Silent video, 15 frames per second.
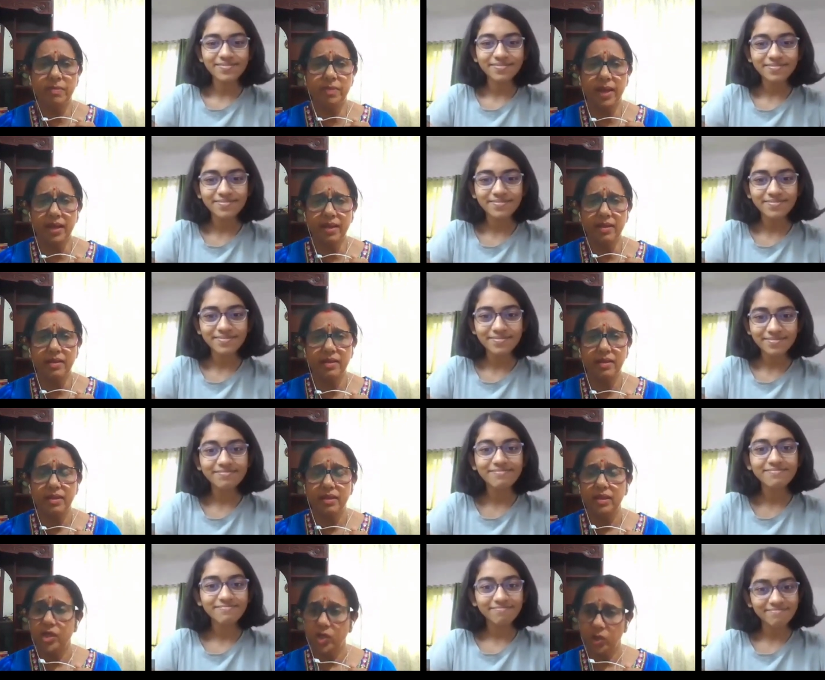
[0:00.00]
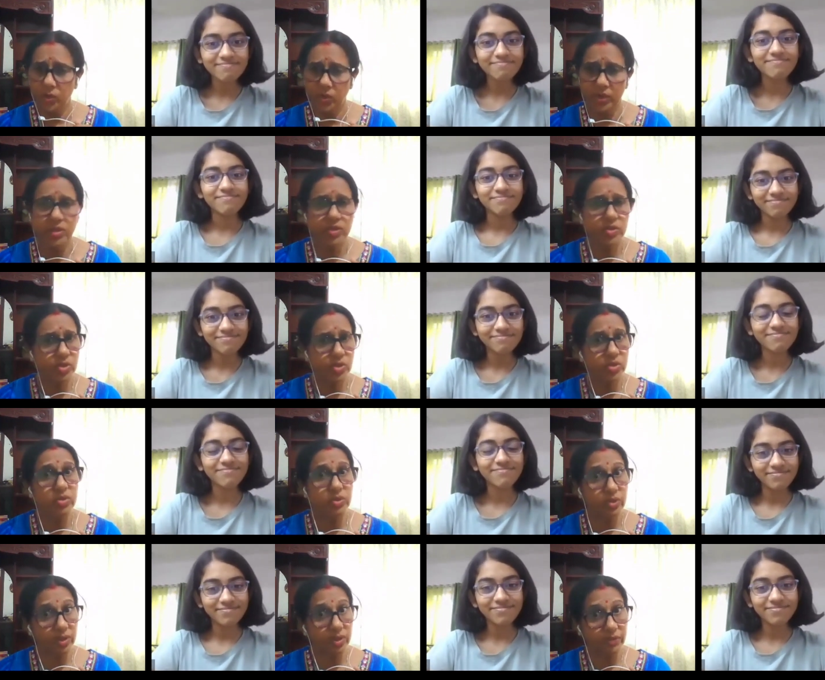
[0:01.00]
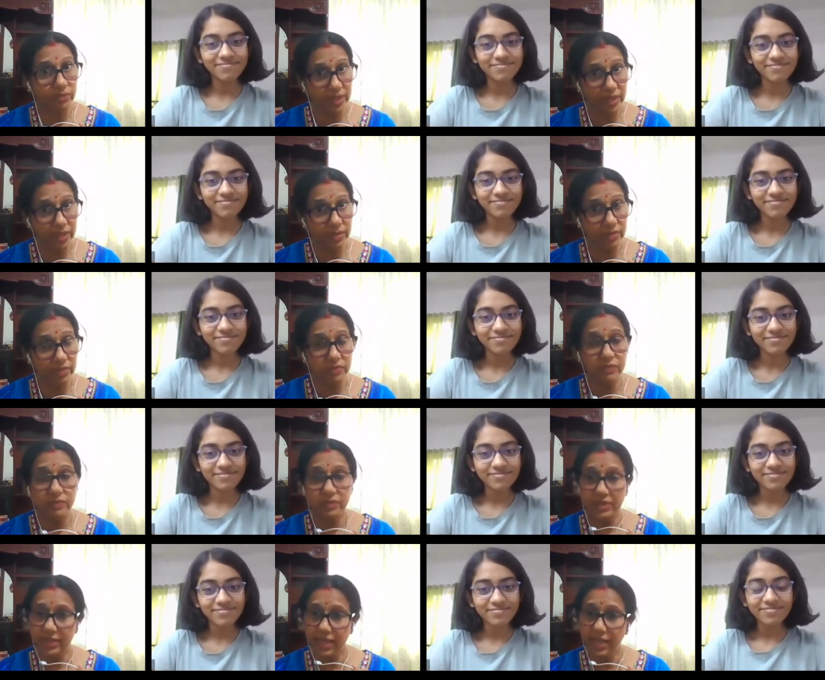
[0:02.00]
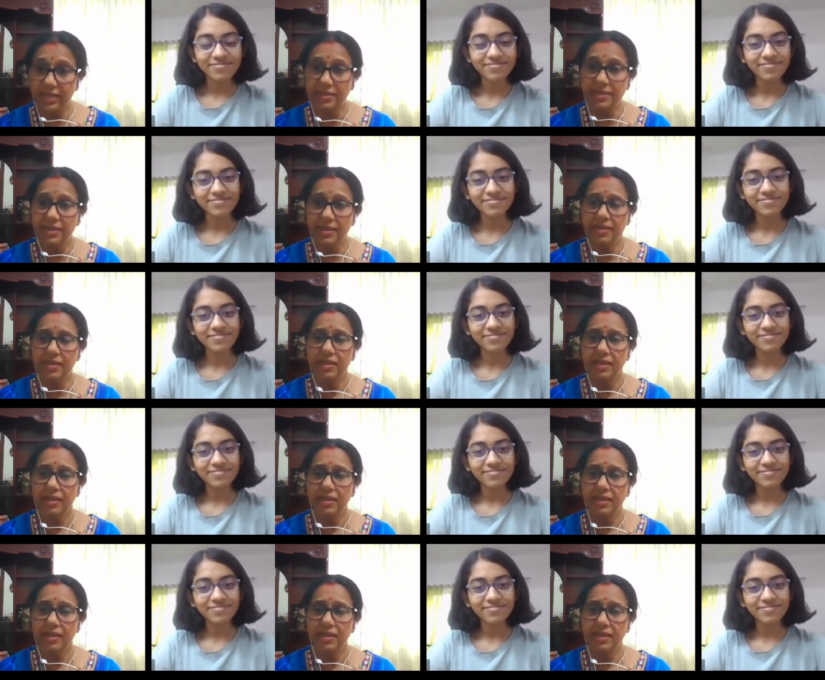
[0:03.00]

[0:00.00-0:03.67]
Speaker 1: feedback. You are, you are very good, fantastic.